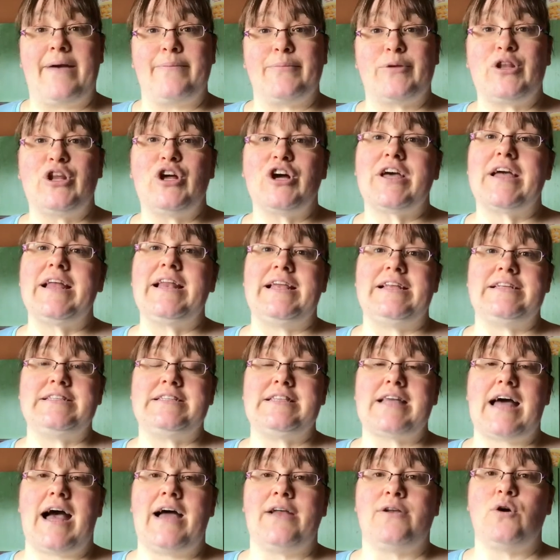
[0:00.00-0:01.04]
I'm looking into
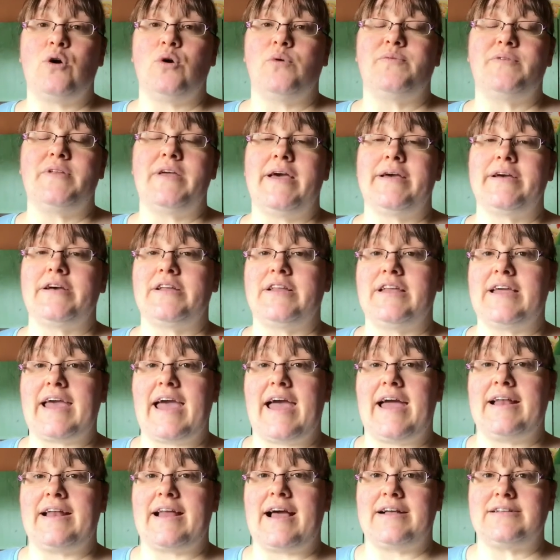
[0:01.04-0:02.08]
that, and hopefully I'm going to
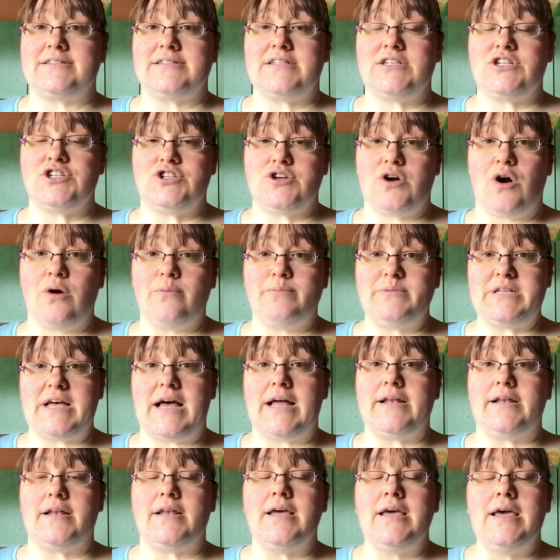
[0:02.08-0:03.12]
get an Asda shop
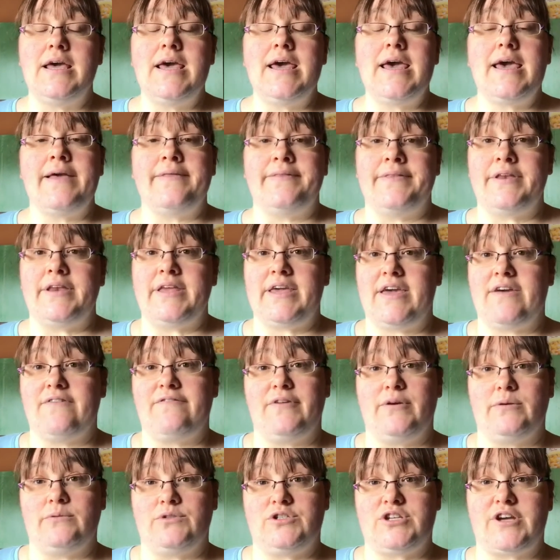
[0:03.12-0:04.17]
done in the near
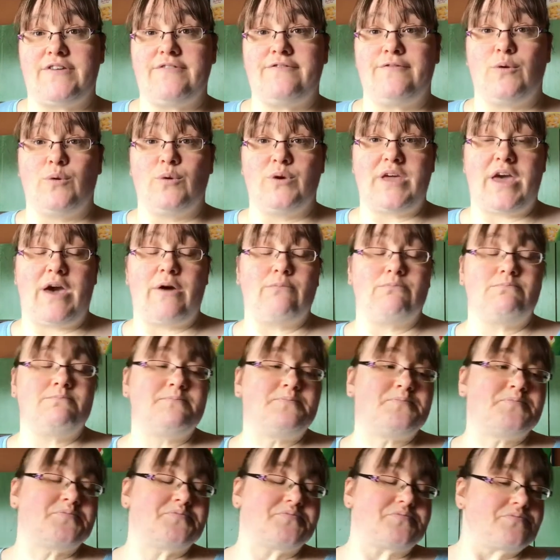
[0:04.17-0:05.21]
future for you.
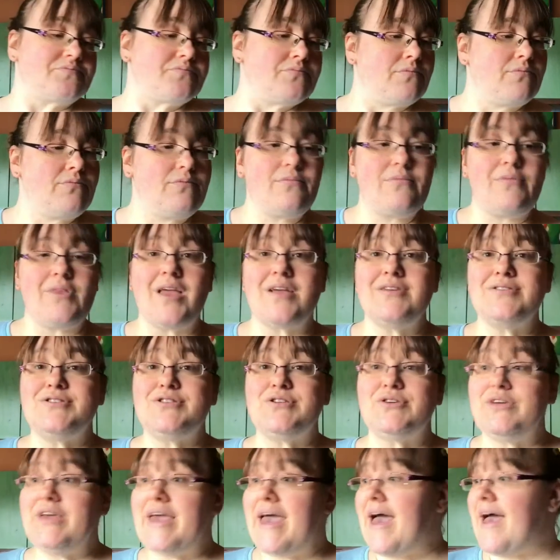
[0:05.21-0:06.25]

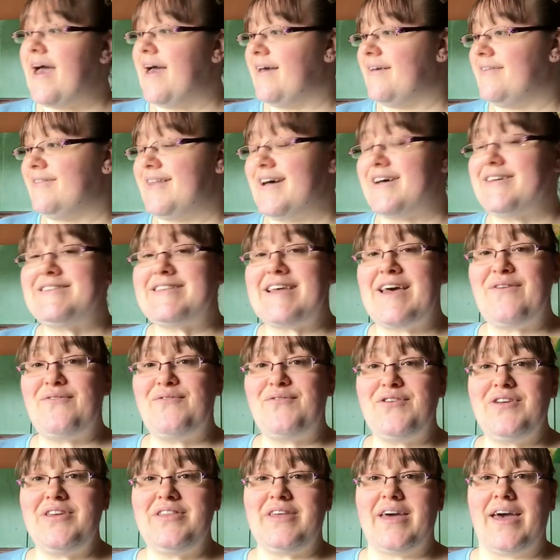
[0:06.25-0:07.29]
So yeah, that's
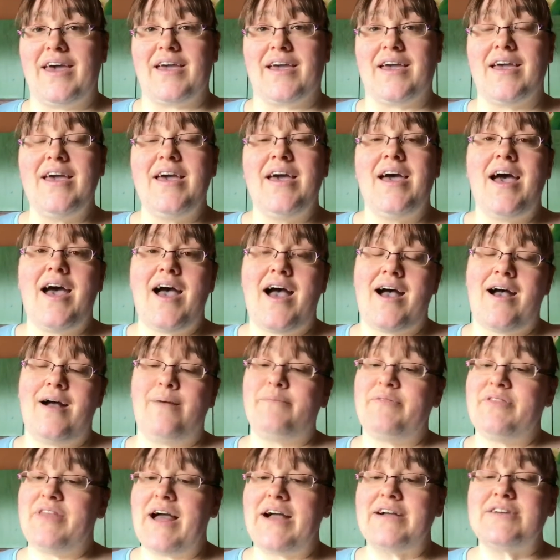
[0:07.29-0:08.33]
everything.
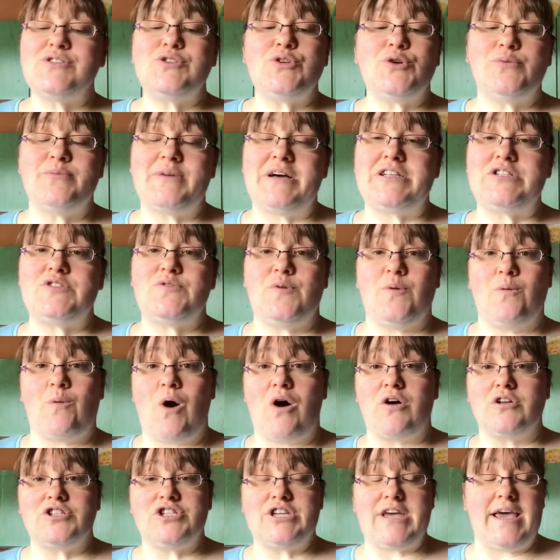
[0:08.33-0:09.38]
Thanks so much for
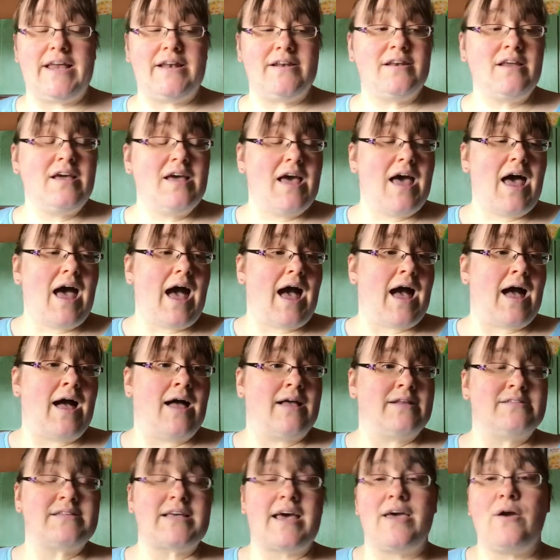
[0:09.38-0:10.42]
watching,
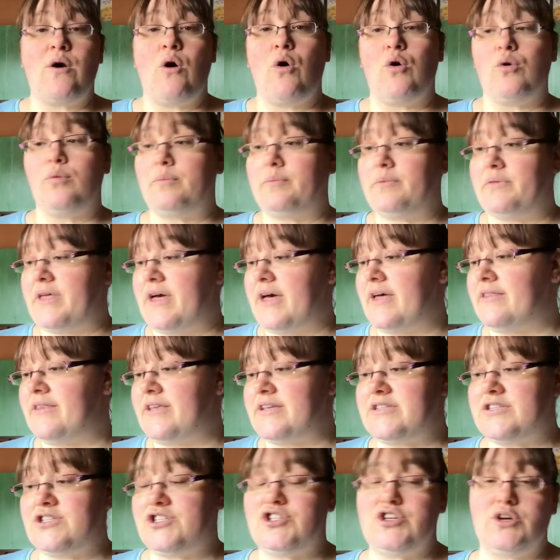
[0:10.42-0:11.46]
and I hope that
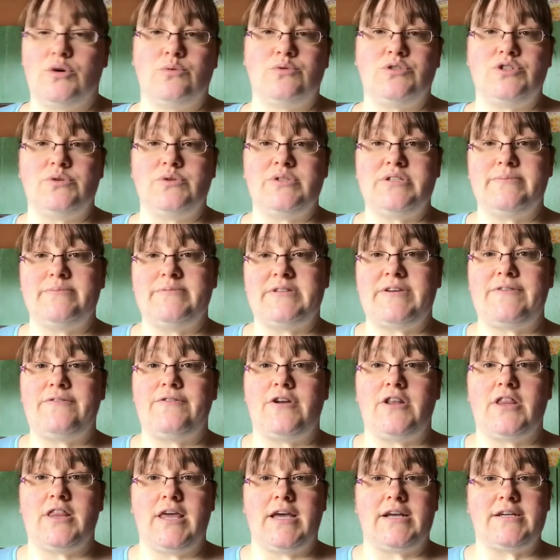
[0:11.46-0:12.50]
this showed you some
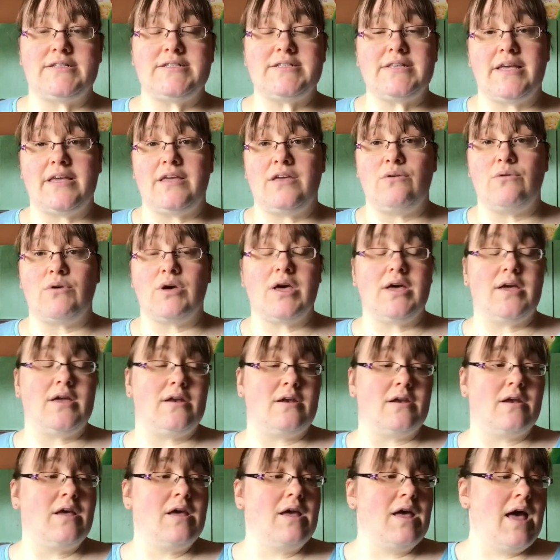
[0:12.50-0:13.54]
different things that you
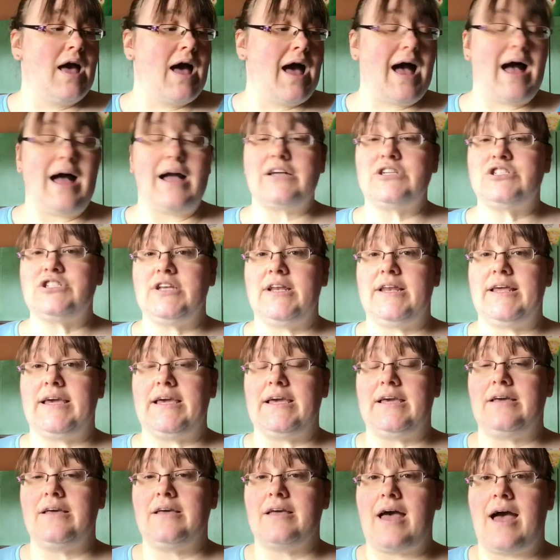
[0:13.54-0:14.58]
can
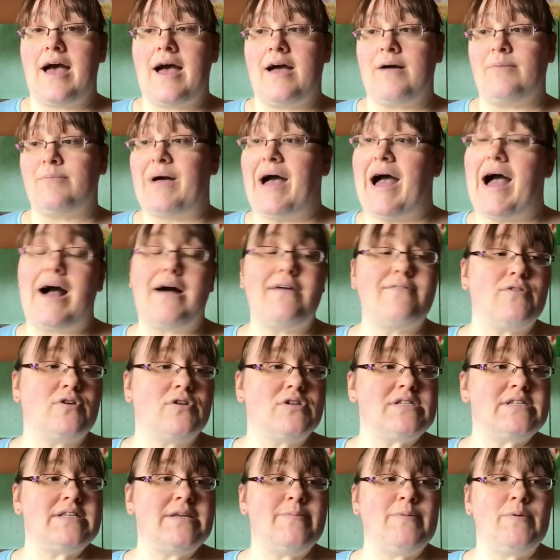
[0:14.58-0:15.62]
actually have
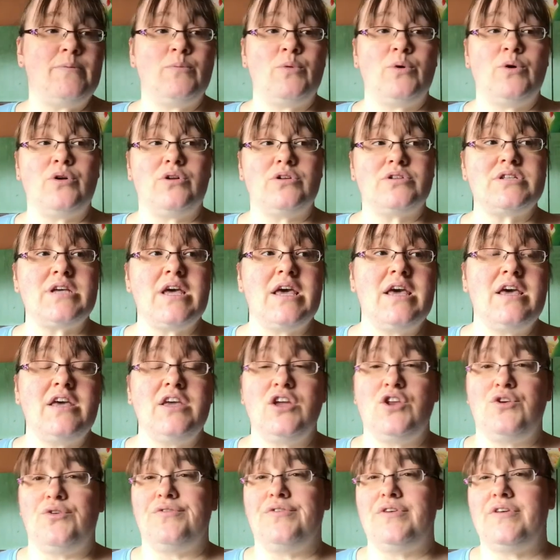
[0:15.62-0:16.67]
on Slimming World.
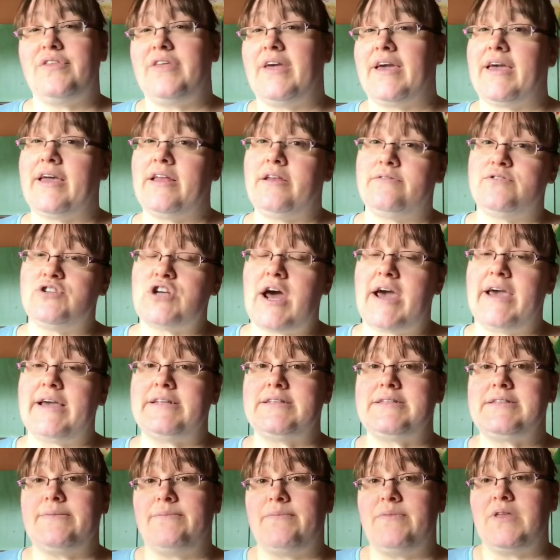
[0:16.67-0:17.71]
You know, if you're thinking of
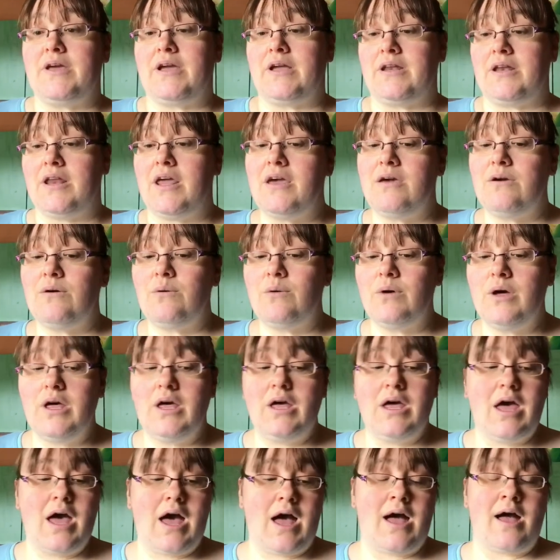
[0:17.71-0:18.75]
trying something new,
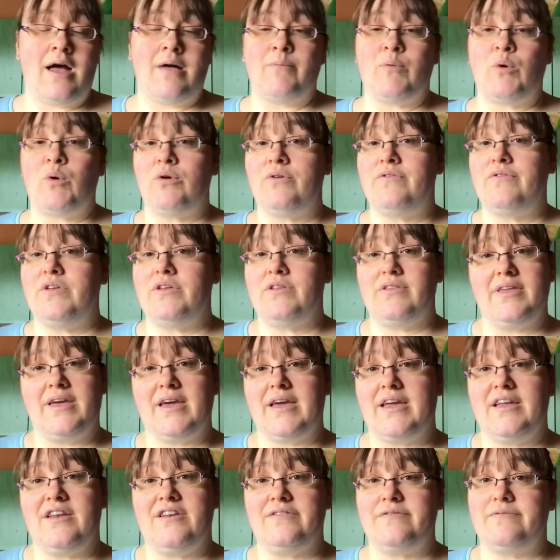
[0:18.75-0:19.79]
or if you're
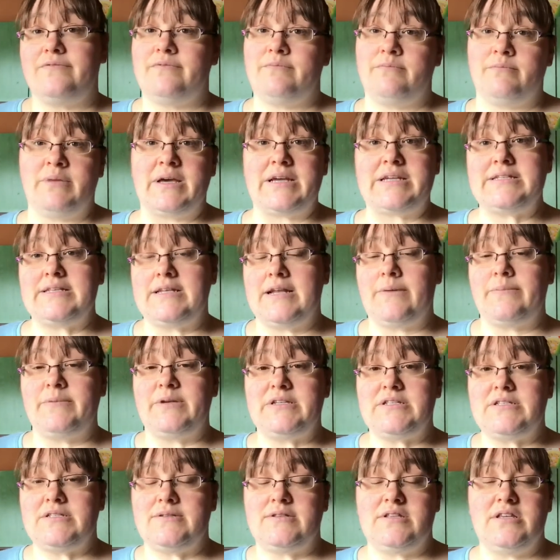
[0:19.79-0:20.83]
thinking of mixing up
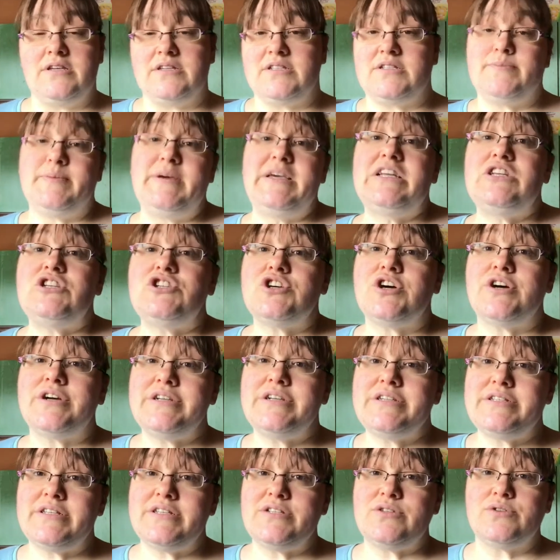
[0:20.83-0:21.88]
your speed
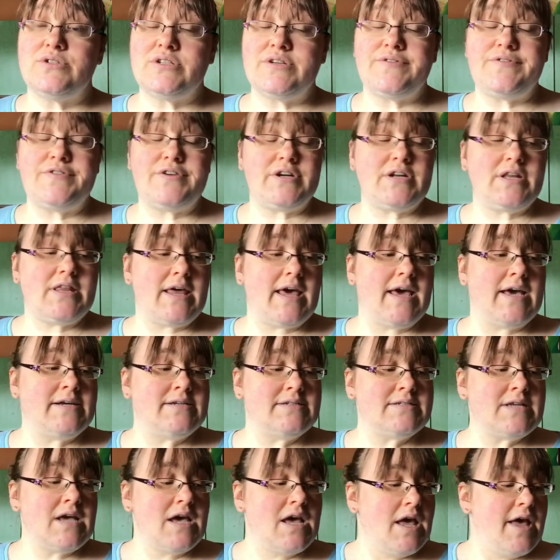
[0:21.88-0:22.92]
choices or different
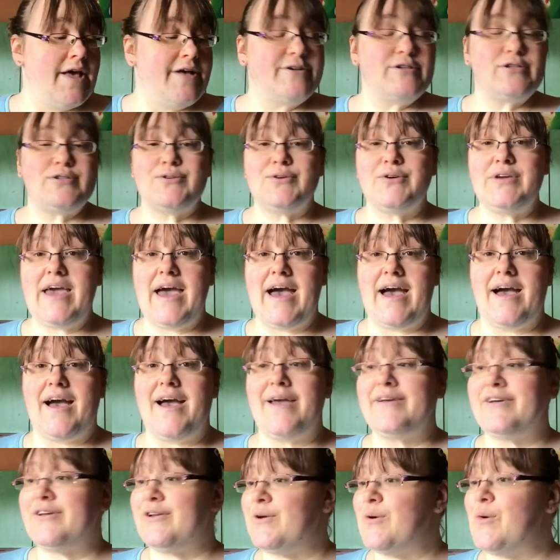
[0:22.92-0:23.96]
things. So yeah,
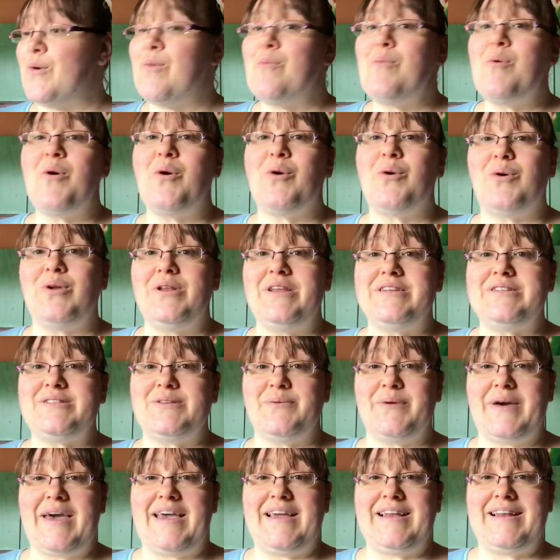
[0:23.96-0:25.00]
I'm going to go and put all this
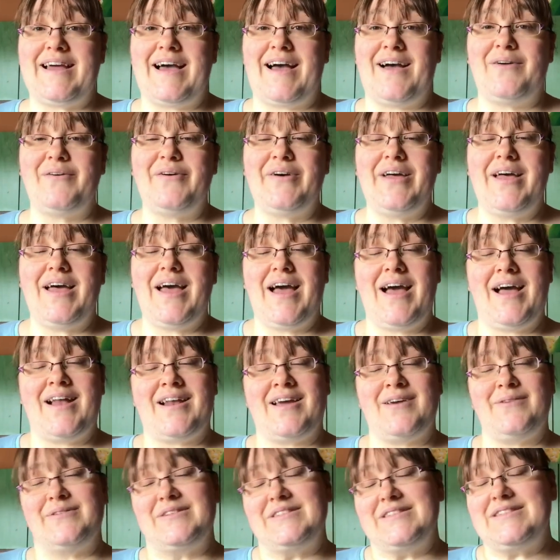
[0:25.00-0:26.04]
away now, and
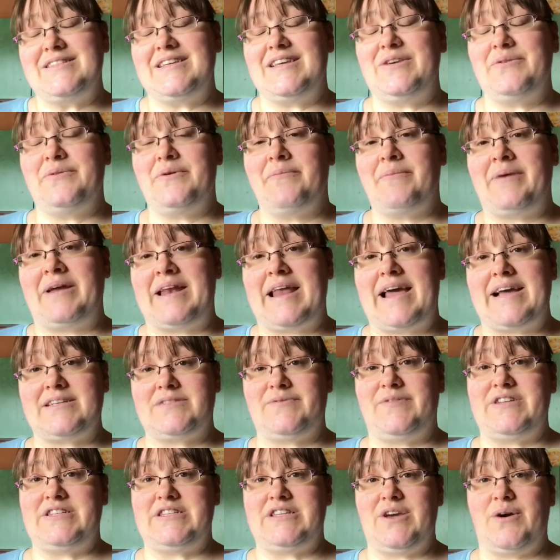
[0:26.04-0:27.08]
I will see you in my next
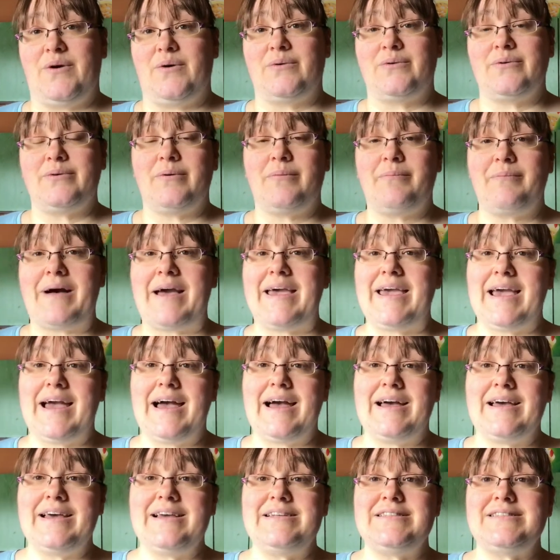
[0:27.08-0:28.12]
video. Bye
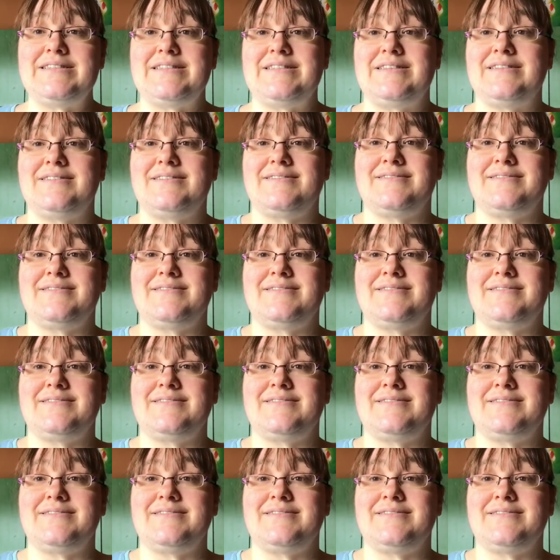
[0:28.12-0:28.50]
guys.